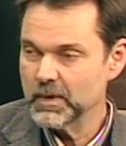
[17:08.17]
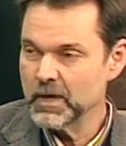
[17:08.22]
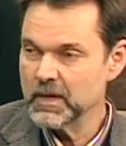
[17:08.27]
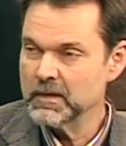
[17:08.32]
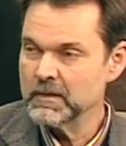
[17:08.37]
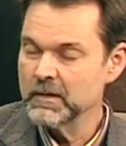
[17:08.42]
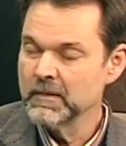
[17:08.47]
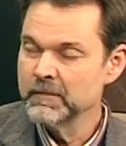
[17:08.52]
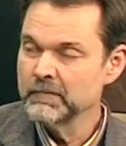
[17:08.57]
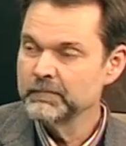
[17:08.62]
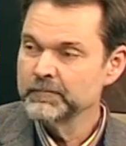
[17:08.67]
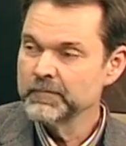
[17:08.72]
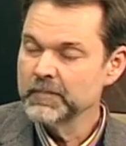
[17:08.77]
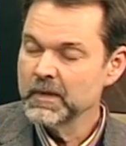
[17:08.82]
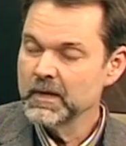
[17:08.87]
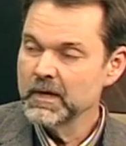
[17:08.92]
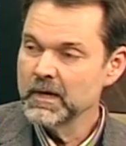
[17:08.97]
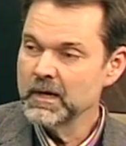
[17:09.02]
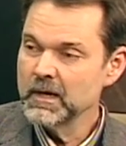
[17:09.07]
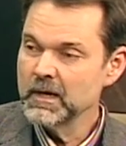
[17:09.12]
But
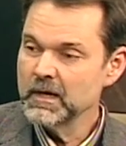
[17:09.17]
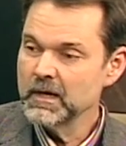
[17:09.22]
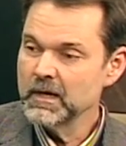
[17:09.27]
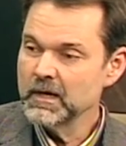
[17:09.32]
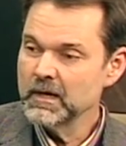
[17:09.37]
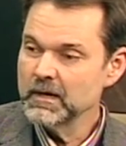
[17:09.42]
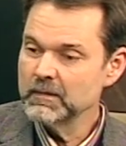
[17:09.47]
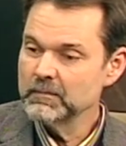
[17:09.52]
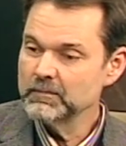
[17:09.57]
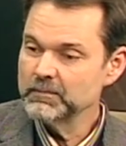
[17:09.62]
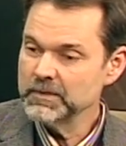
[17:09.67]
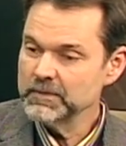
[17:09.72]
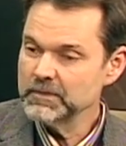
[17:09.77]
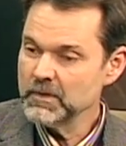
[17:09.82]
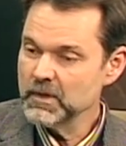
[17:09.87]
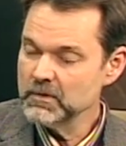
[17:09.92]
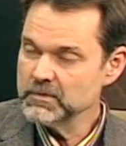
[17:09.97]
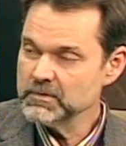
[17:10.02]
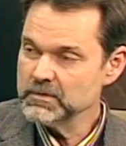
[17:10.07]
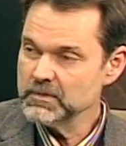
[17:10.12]
uh, but
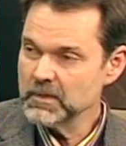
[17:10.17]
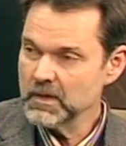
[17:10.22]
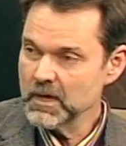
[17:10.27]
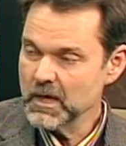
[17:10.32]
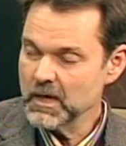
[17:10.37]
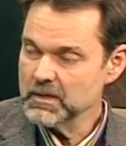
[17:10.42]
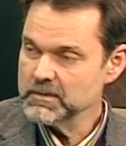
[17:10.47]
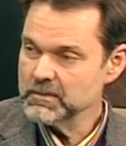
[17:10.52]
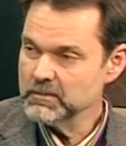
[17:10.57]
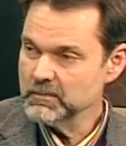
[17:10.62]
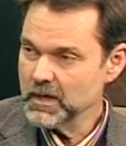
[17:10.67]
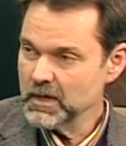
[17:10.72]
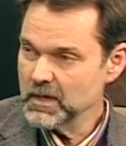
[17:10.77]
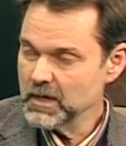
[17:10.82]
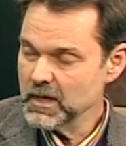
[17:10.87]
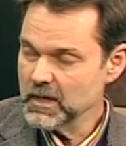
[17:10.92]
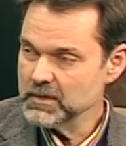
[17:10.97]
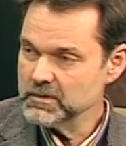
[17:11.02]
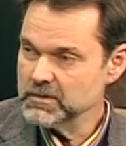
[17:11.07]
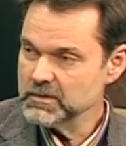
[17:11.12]
those are the kinds of
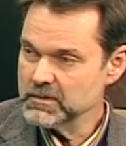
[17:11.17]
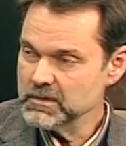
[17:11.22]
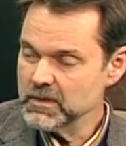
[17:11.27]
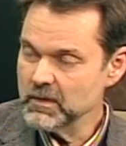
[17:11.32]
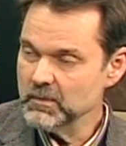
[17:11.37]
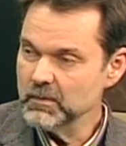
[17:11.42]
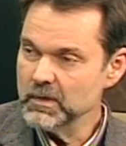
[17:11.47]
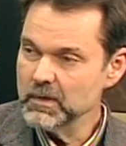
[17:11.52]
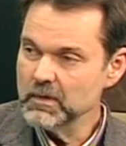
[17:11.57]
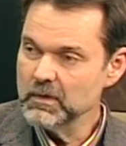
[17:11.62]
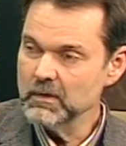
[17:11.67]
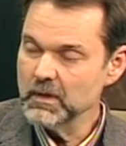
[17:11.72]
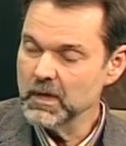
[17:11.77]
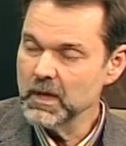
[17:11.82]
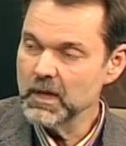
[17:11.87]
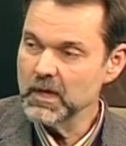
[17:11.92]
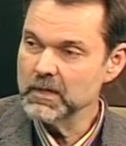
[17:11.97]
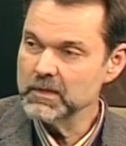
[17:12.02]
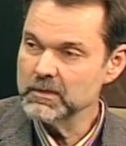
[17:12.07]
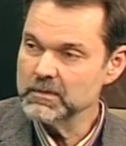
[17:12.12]
medications that we
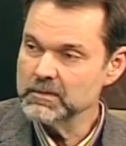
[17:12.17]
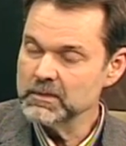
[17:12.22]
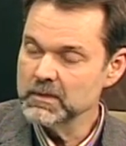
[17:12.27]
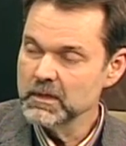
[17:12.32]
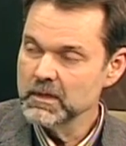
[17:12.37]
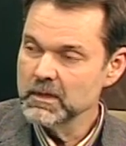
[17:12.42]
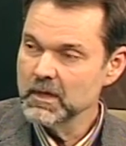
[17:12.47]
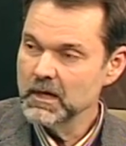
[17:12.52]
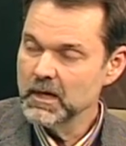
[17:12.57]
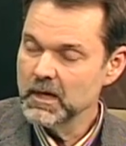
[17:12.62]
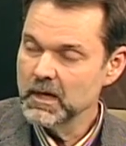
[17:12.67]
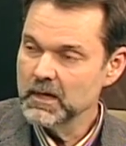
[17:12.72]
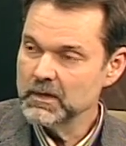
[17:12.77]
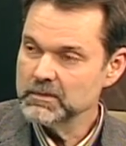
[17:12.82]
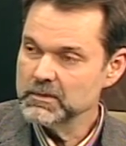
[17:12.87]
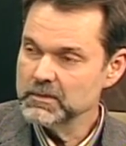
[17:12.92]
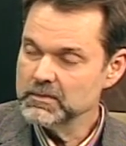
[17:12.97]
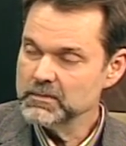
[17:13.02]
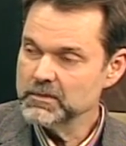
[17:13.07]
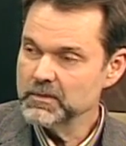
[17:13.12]
utilize uh,
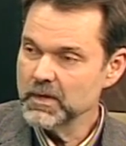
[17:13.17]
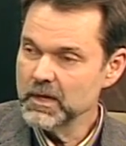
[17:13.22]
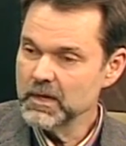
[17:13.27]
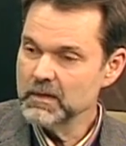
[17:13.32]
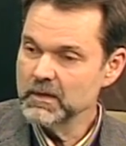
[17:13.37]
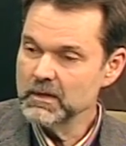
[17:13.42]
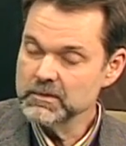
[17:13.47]
to treat.